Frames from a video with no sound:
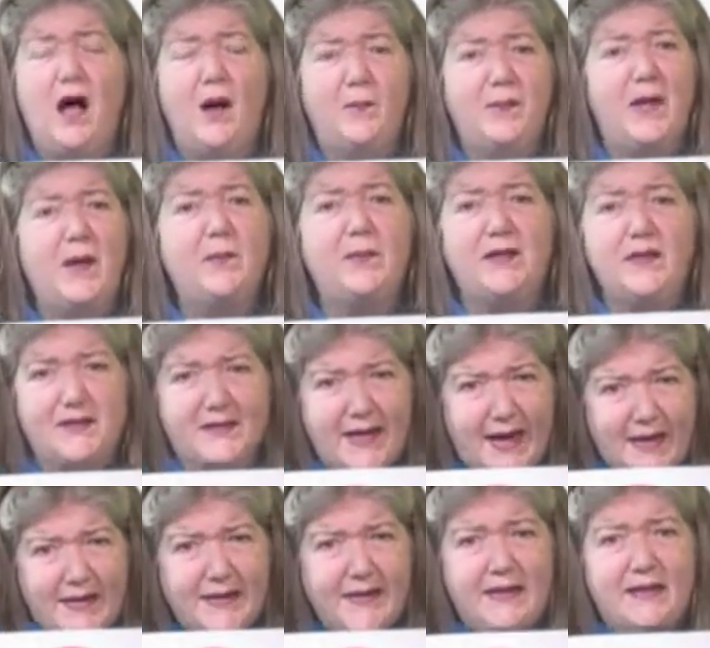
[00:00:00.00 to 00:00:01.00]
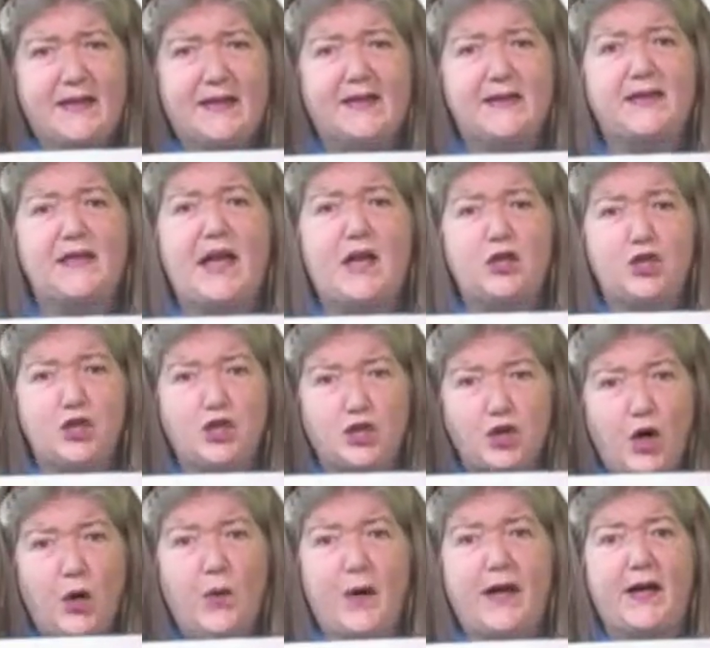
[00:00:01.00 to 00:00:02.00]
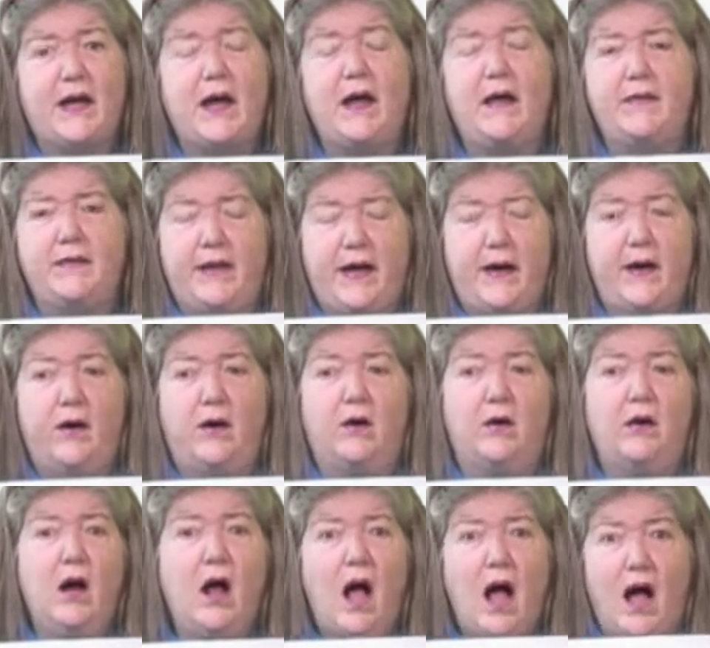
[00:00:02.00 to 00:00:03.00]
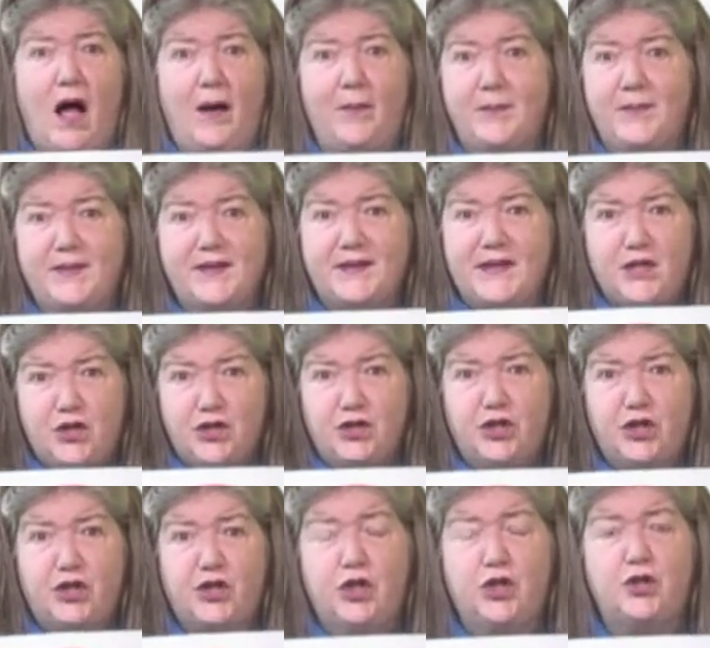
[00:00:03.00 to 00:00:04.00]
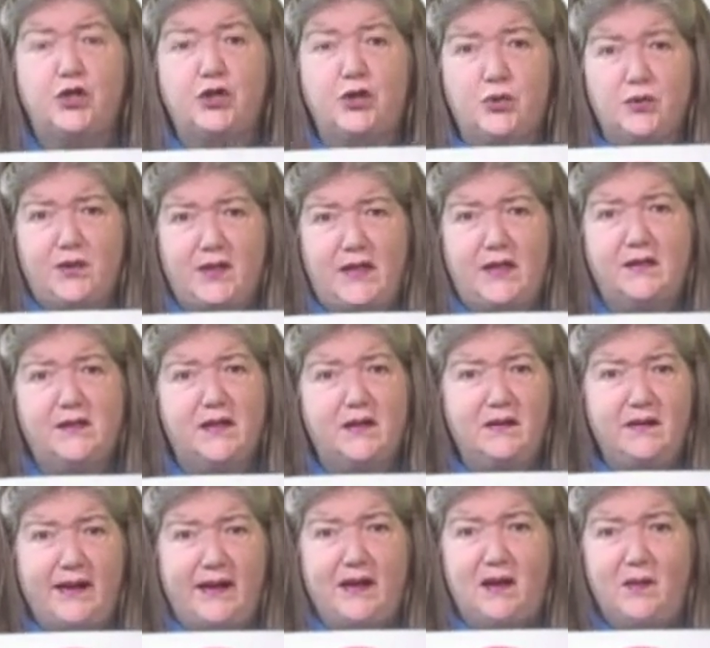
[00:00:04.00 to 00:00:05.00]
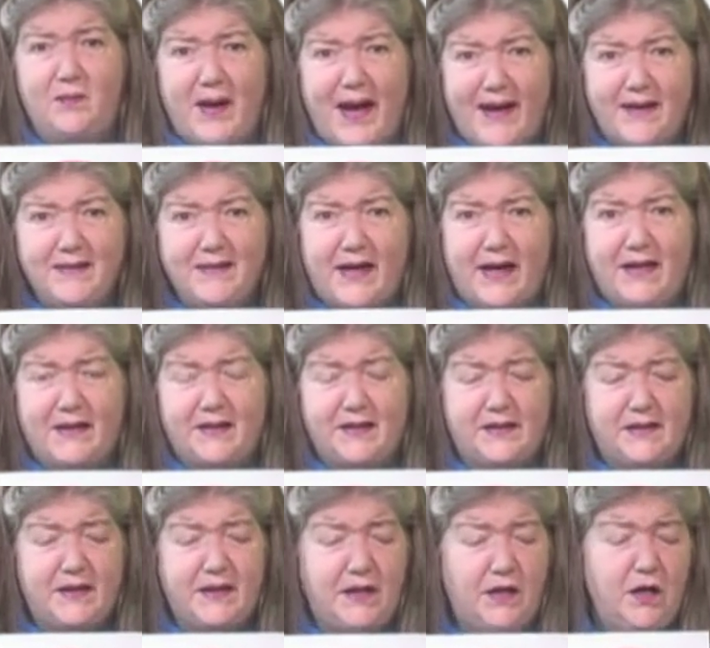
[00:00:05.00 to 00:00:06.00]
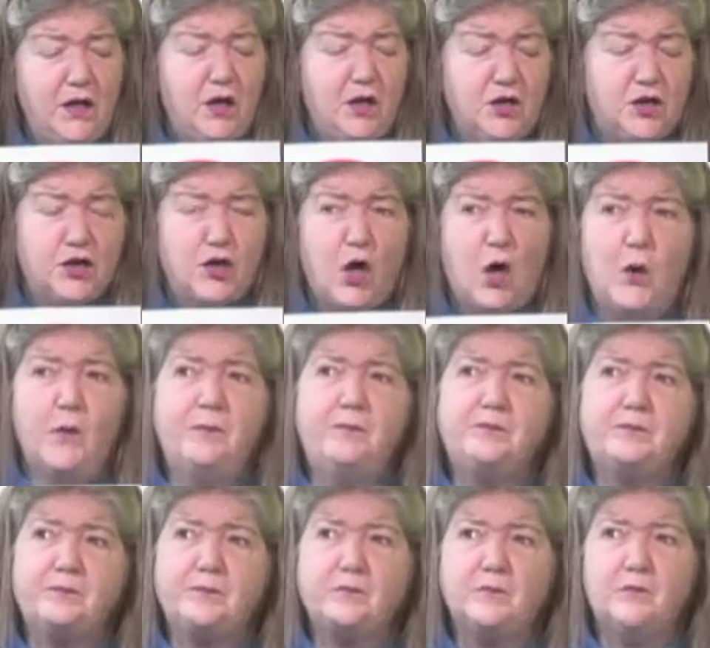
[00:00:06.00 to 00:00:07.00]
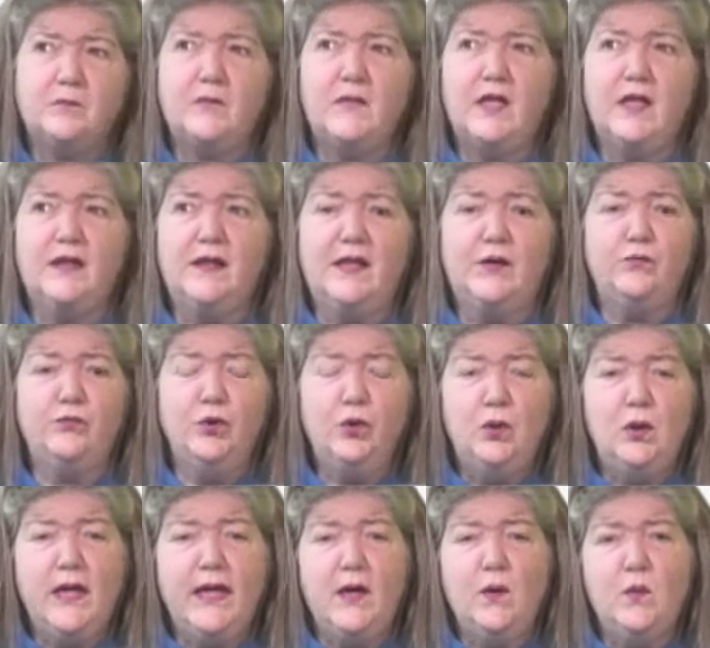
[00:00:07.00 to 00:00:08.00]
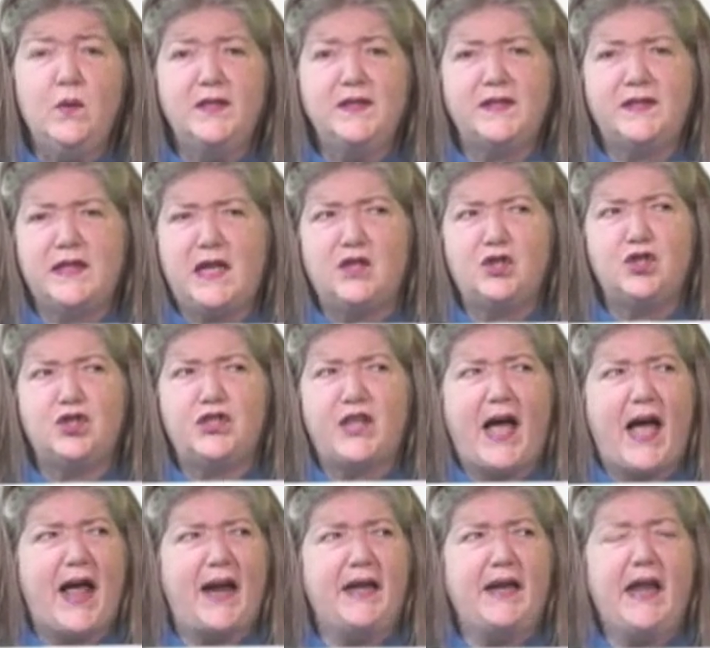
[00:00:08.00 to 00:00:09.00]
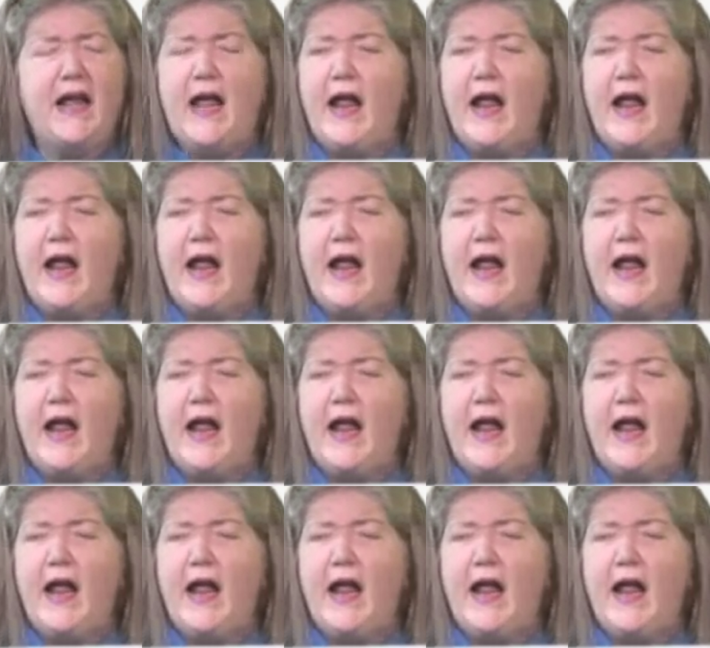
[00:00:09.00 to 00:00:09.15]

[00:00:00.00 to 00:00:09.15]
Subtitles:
people attending this and showing their opposition to these illegal mandates. So the ruling was such that